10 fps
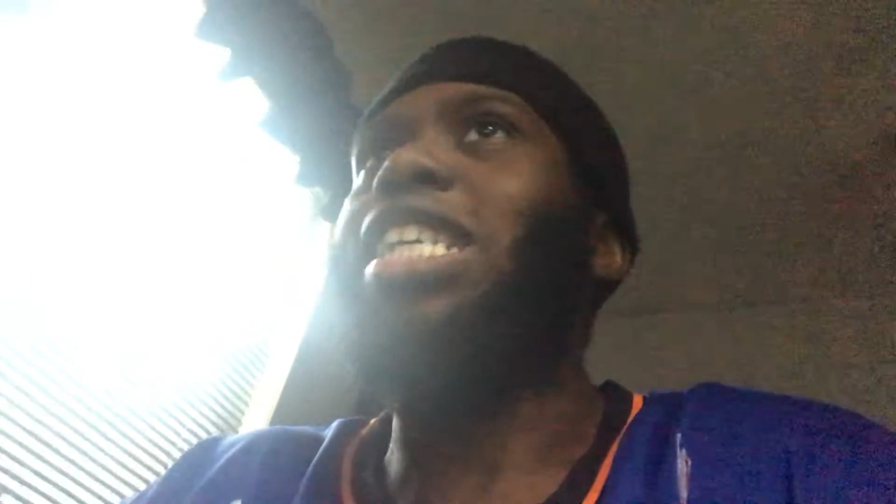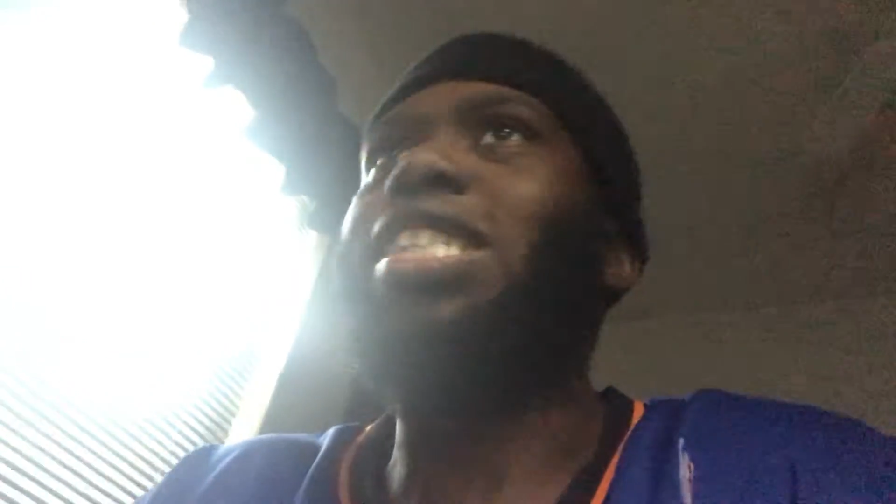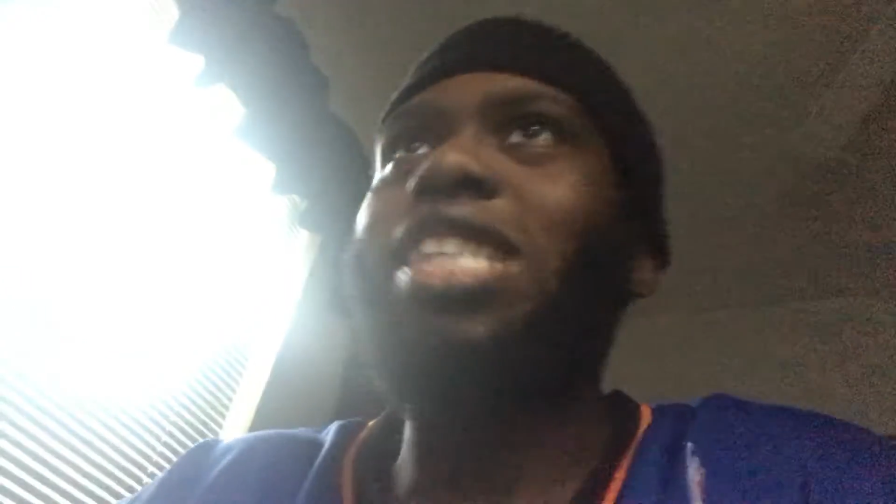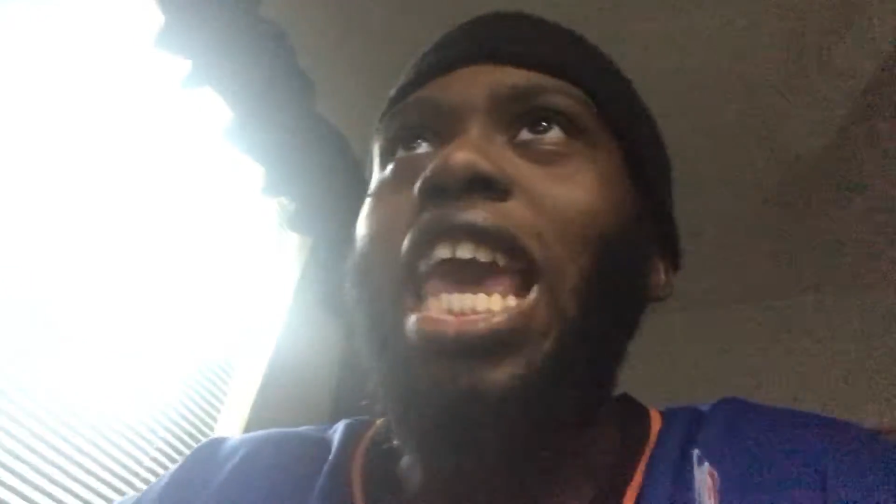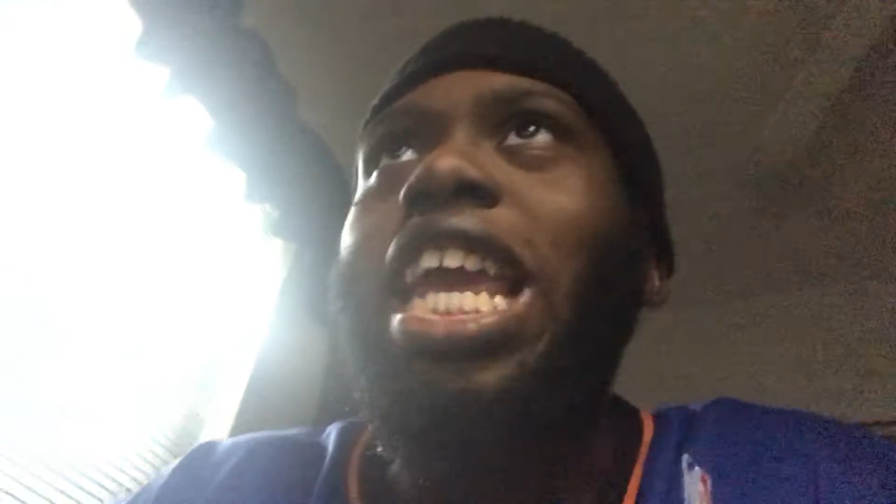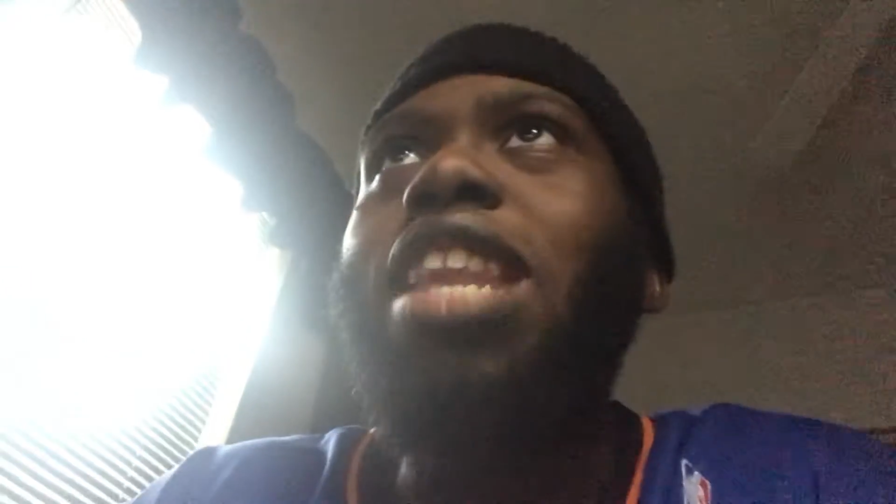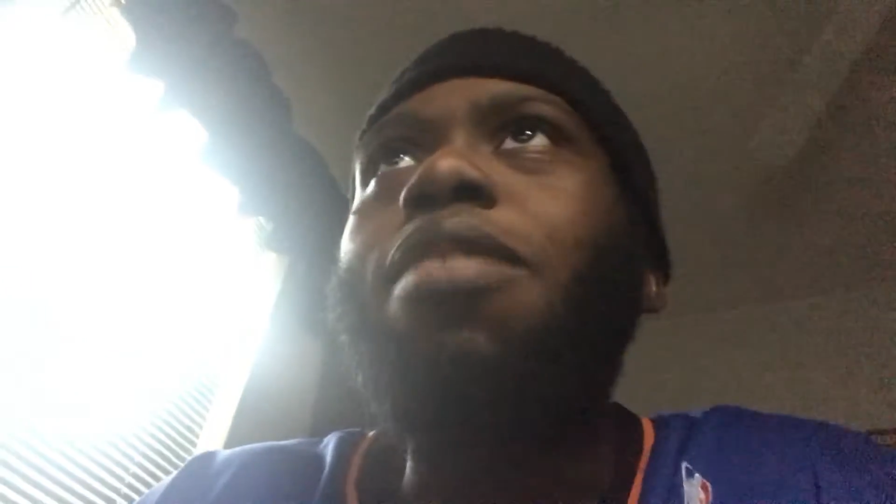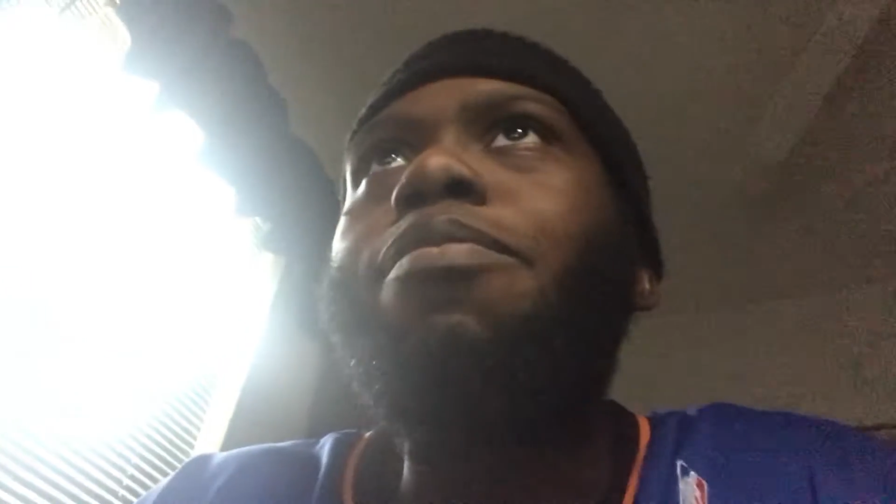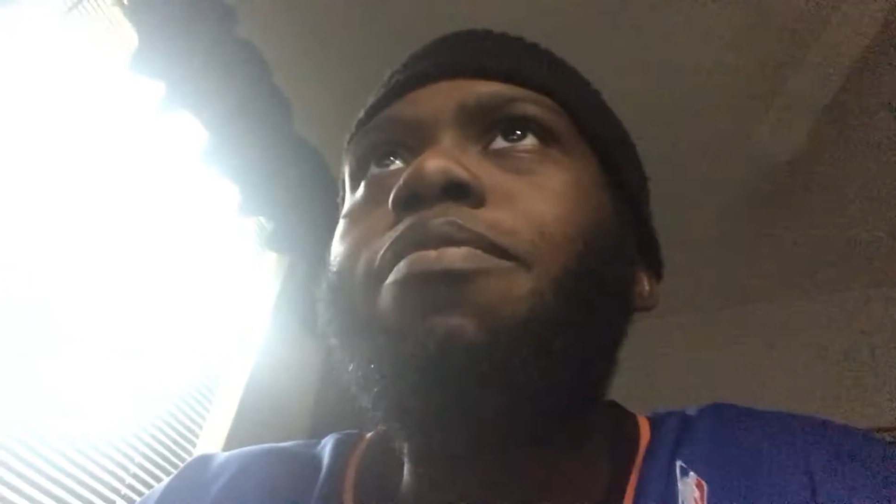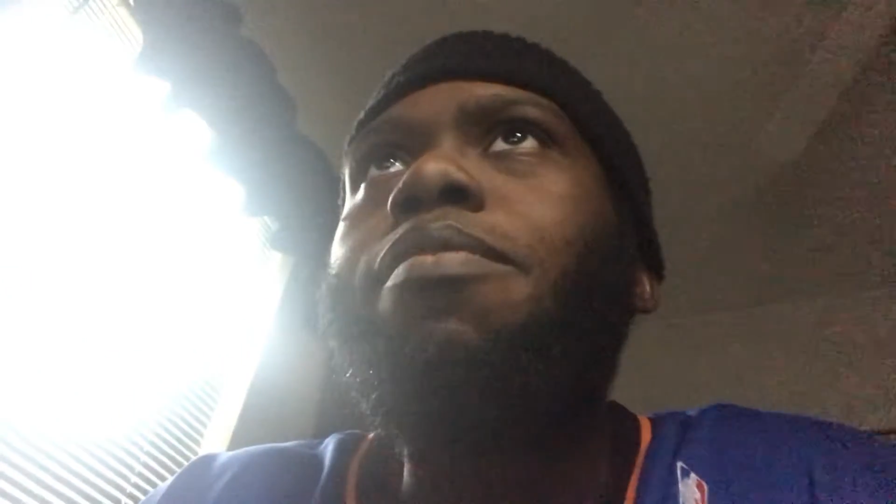that
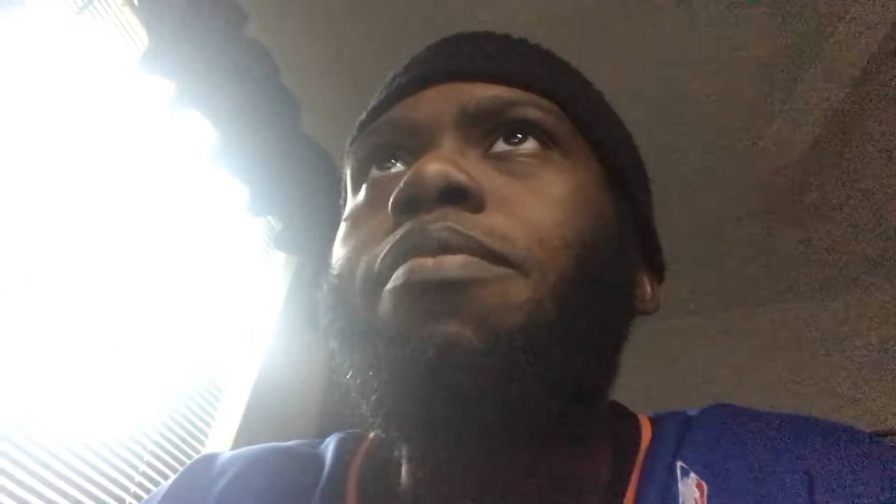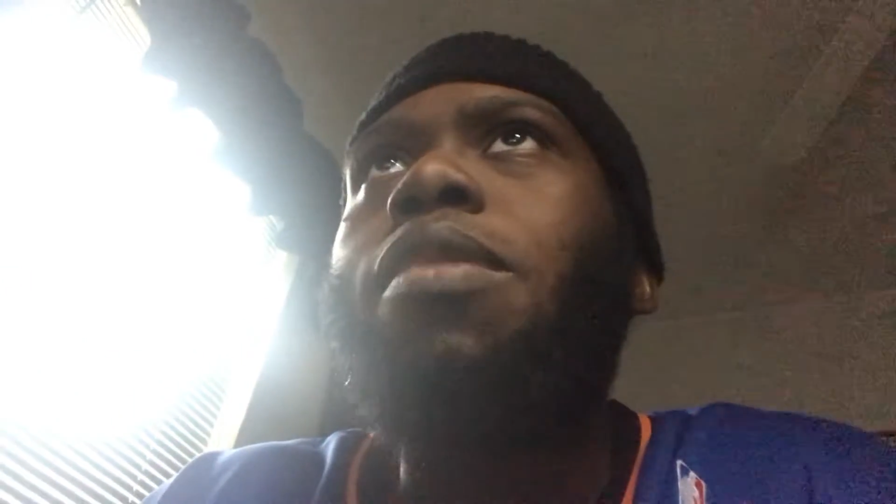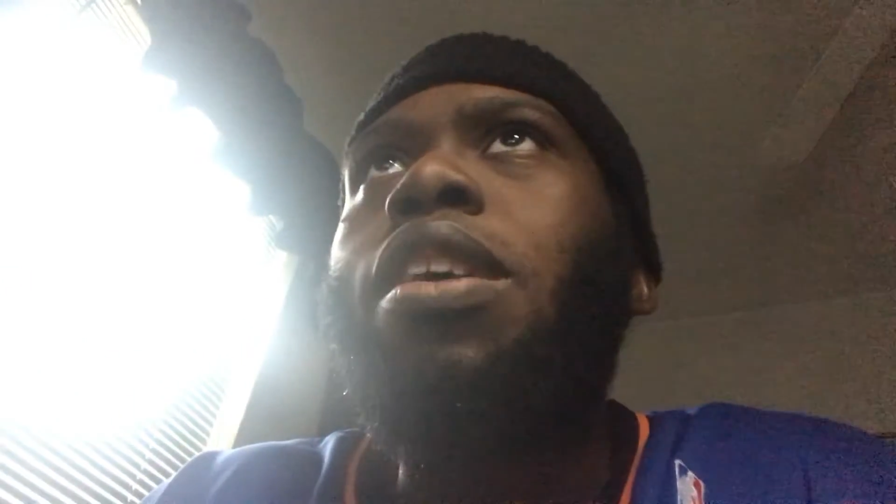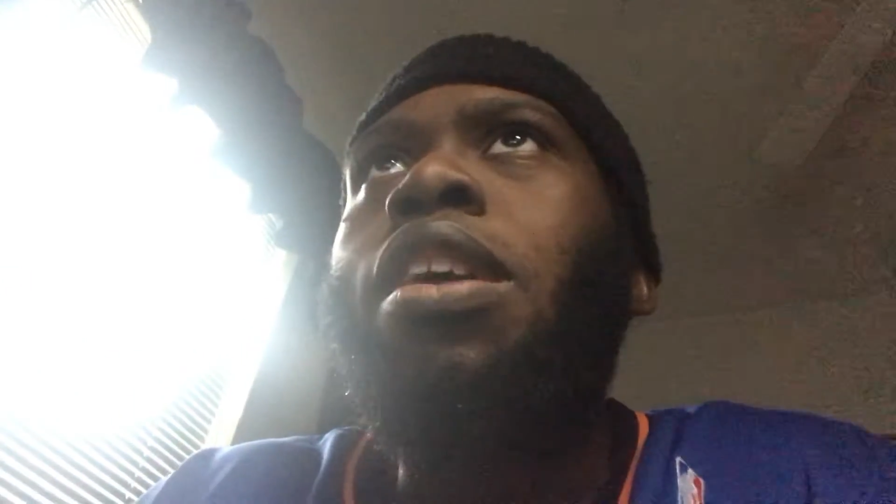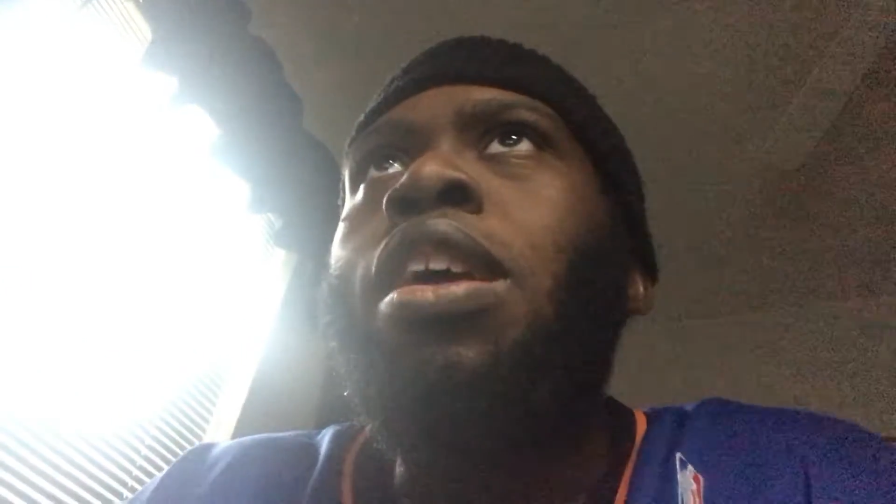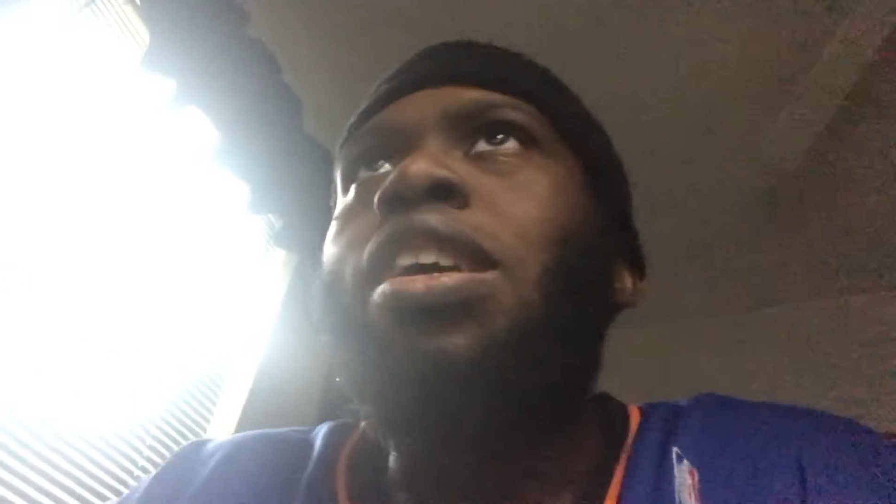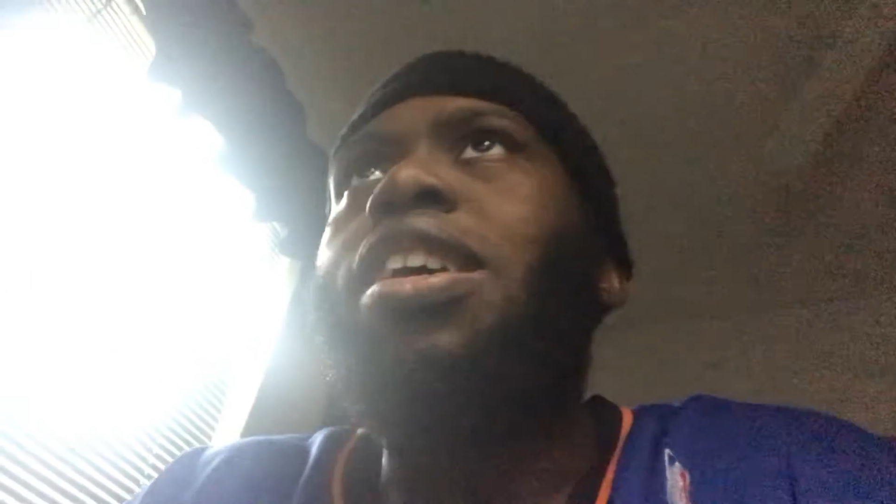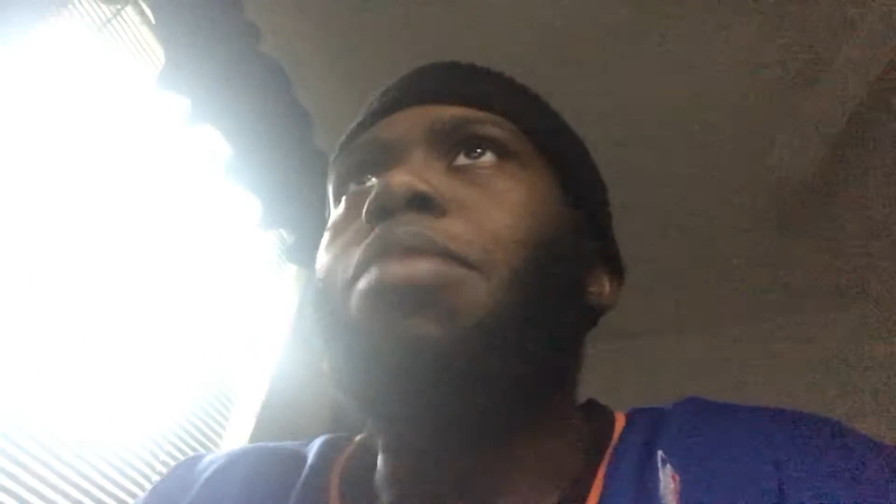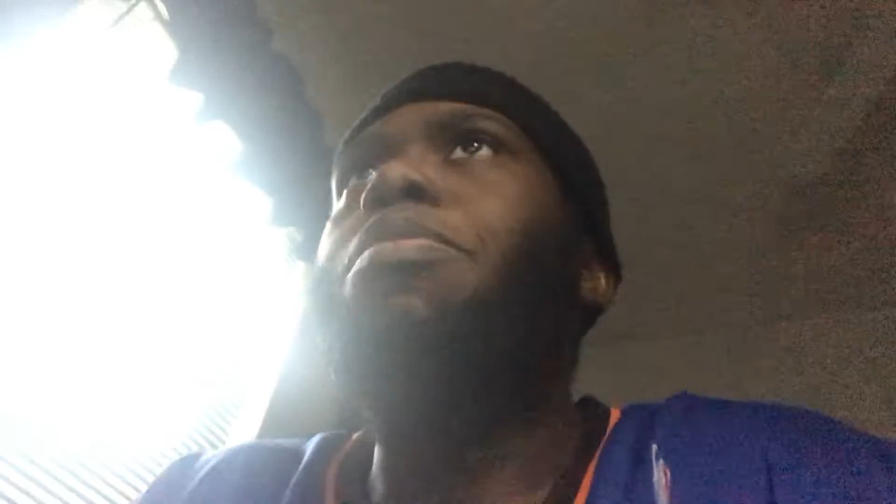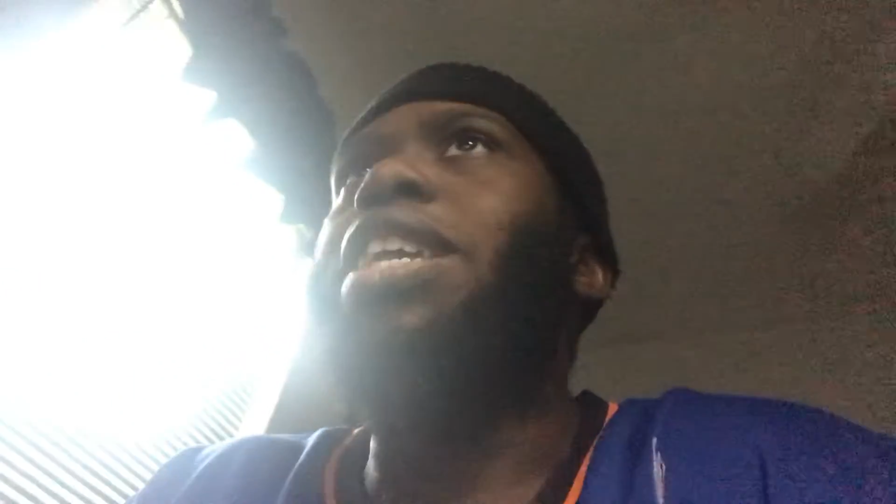Skate could